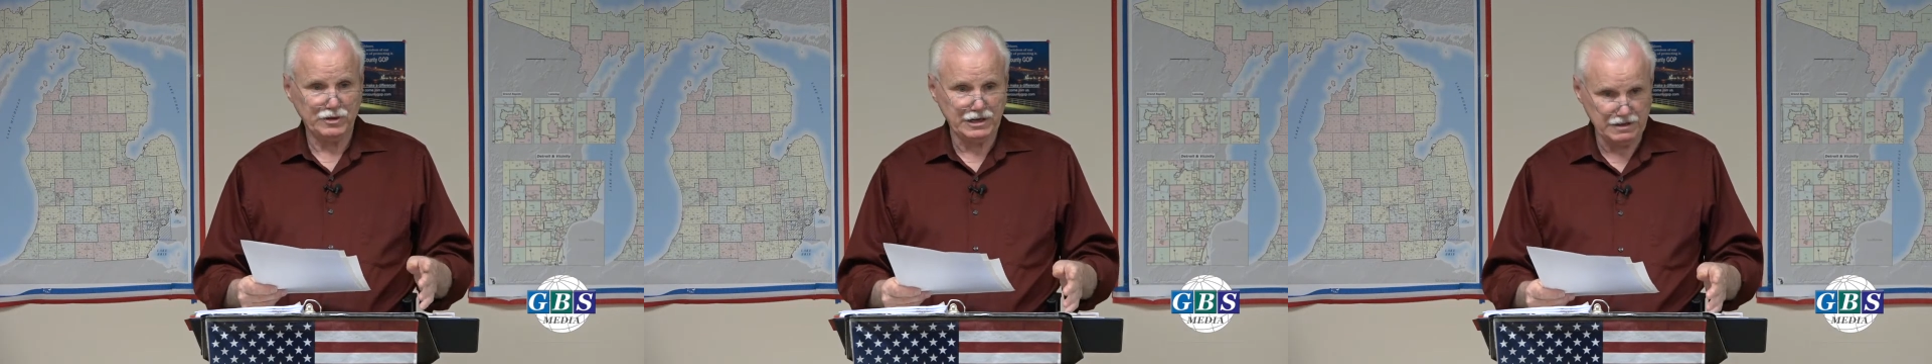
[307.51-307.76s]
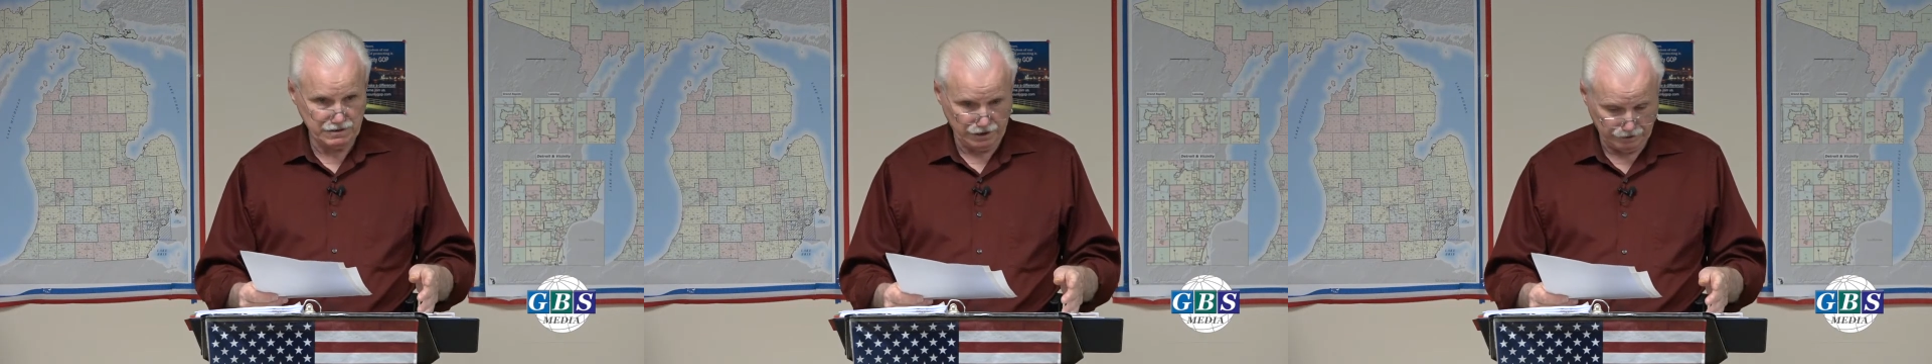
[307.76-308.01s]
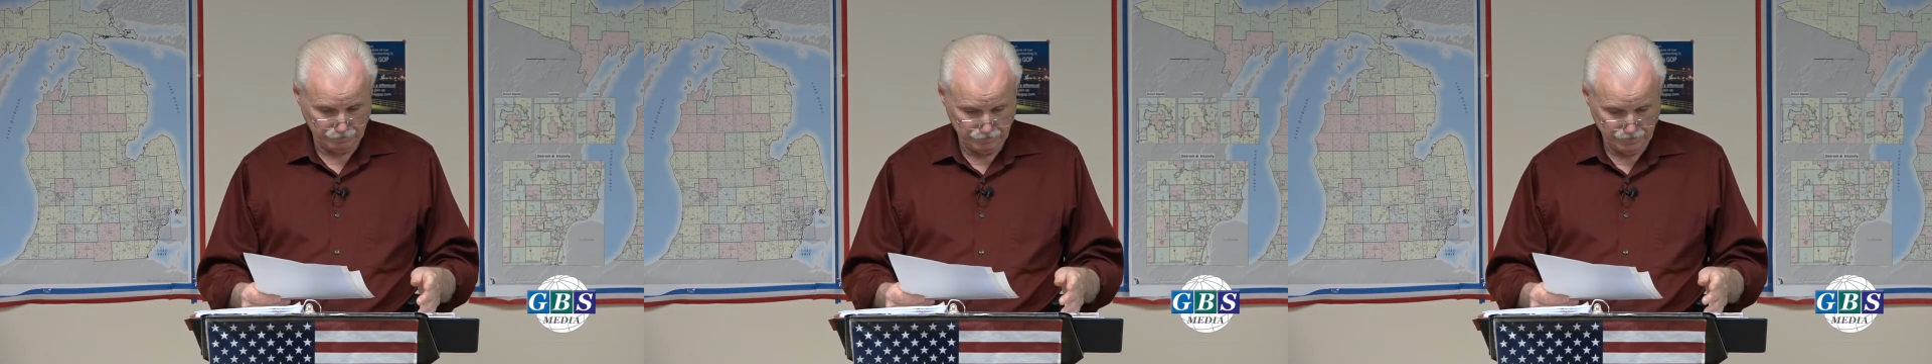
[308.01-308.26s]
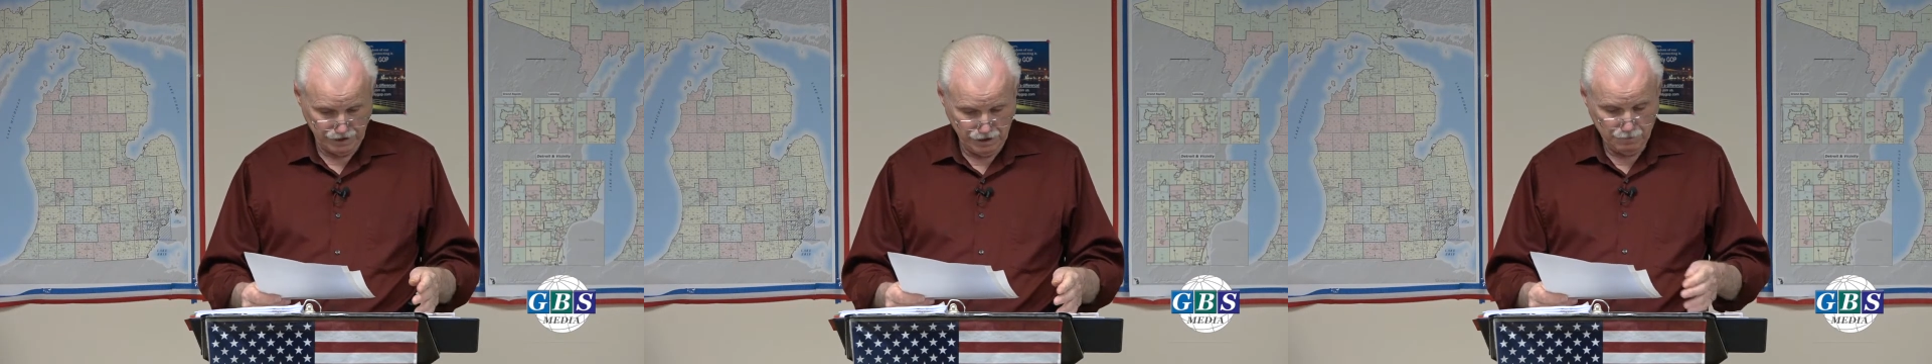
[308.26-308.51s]
anything,
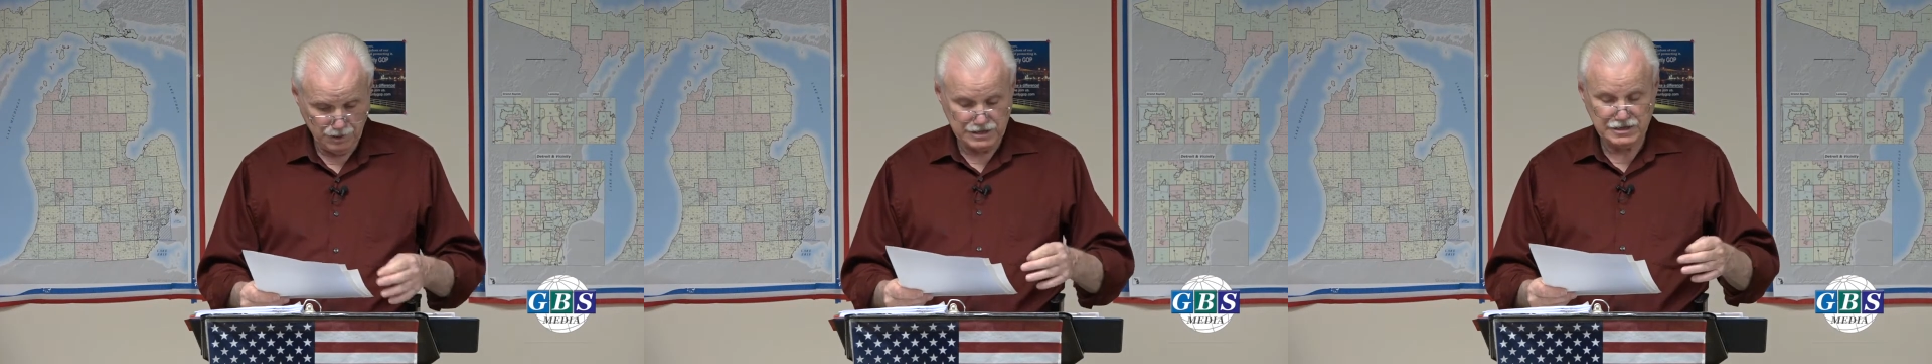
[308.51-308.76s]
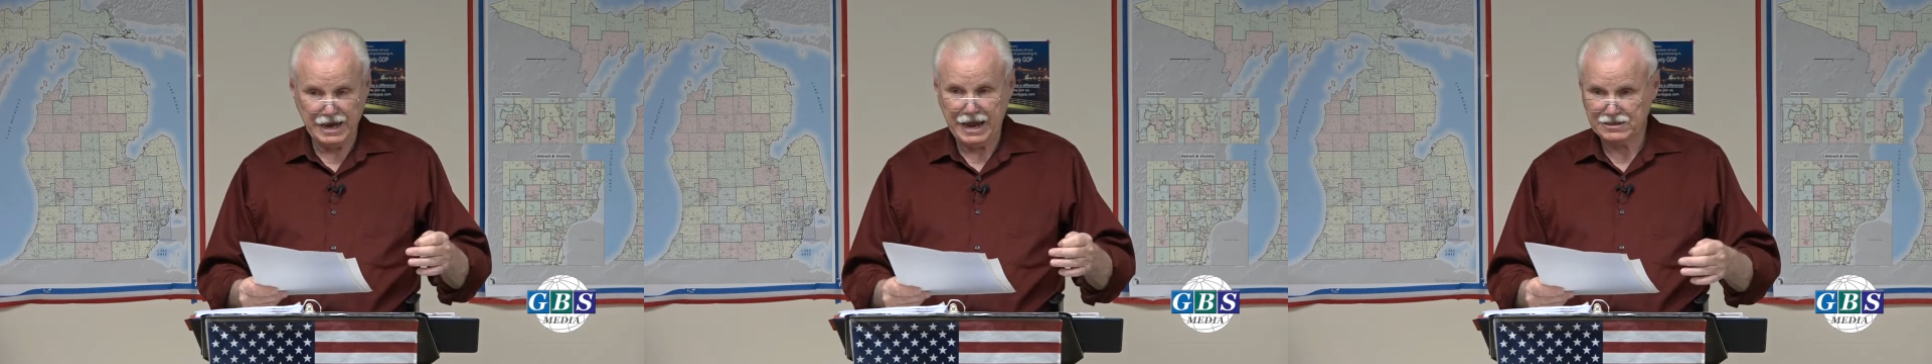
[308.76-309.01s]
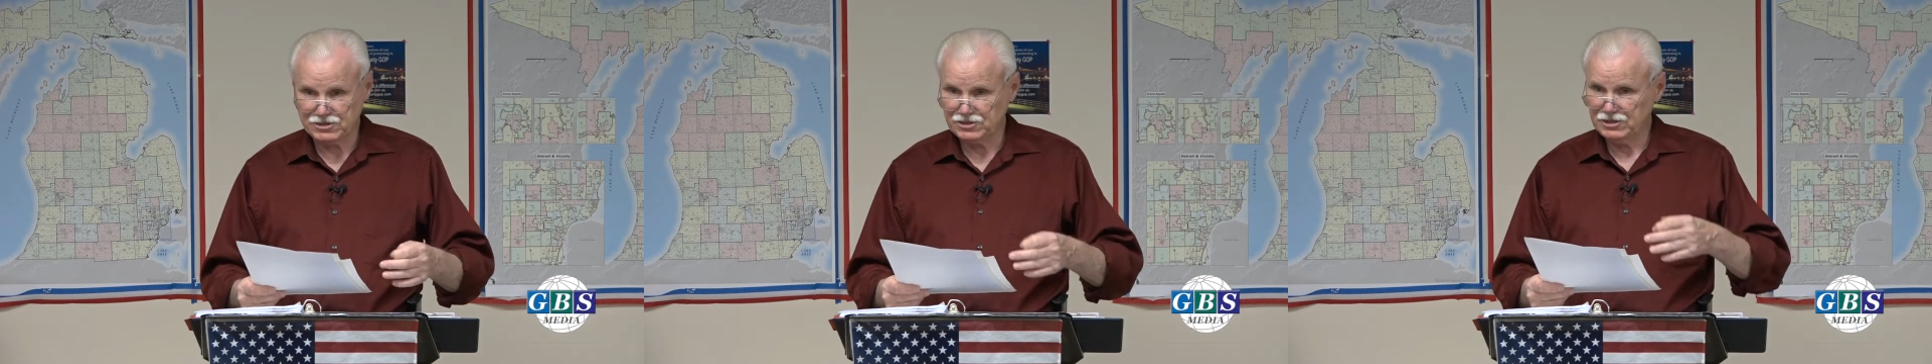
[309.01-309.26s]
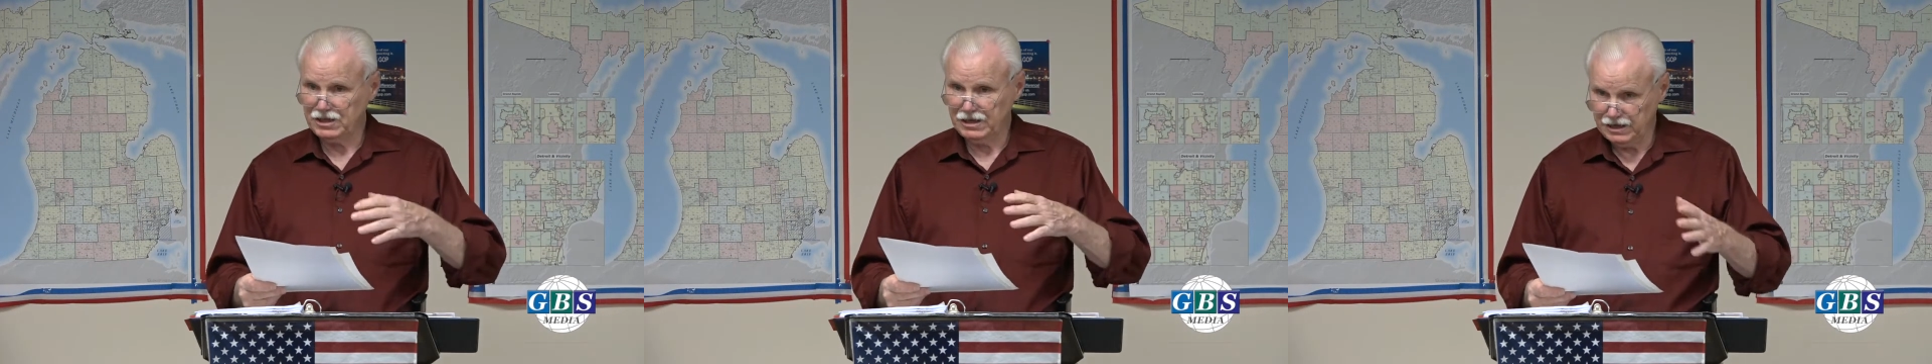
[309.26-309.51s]
pay
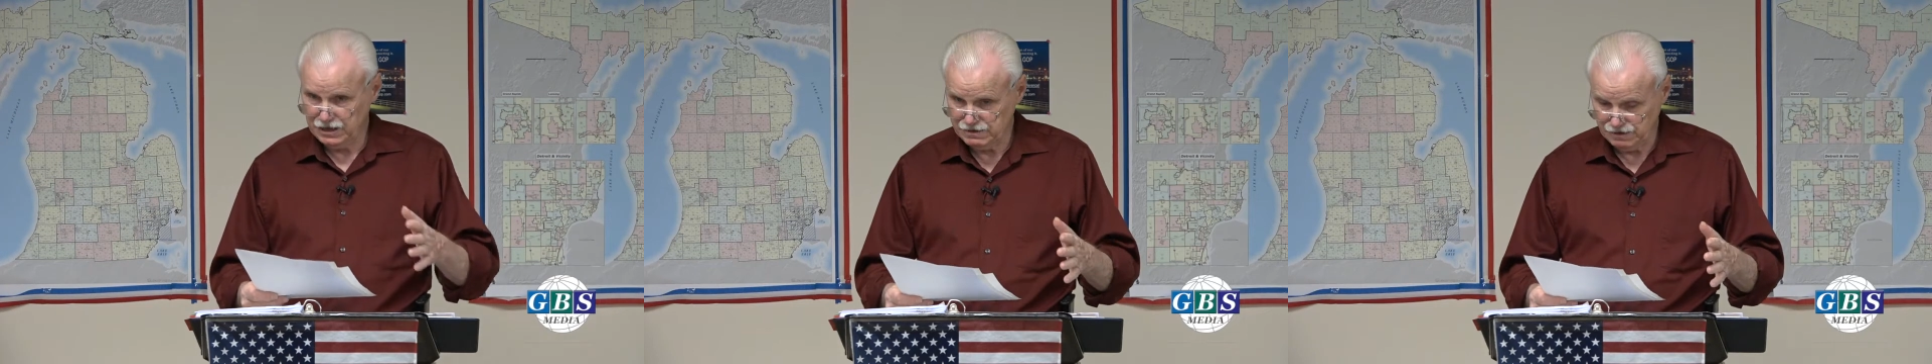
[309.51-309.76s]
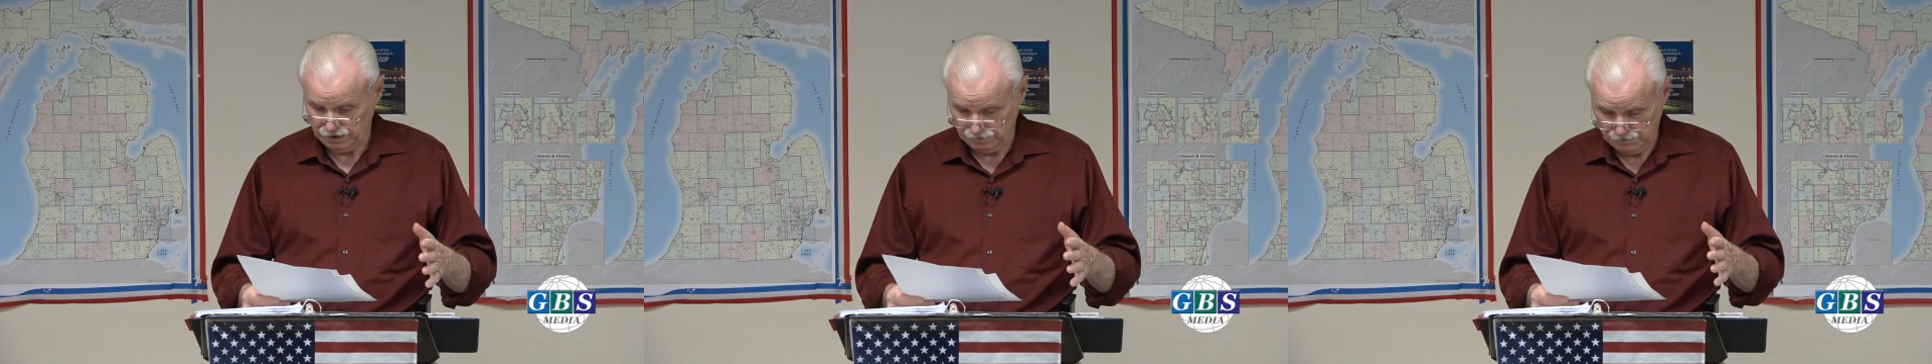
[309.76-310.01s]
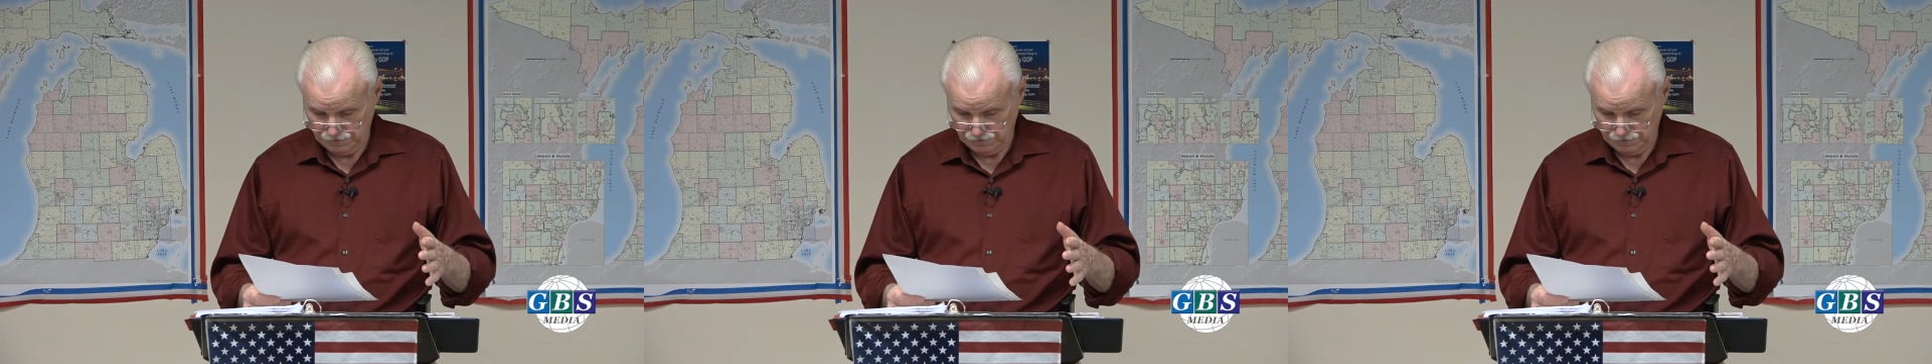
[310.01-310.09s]
taxes, anything.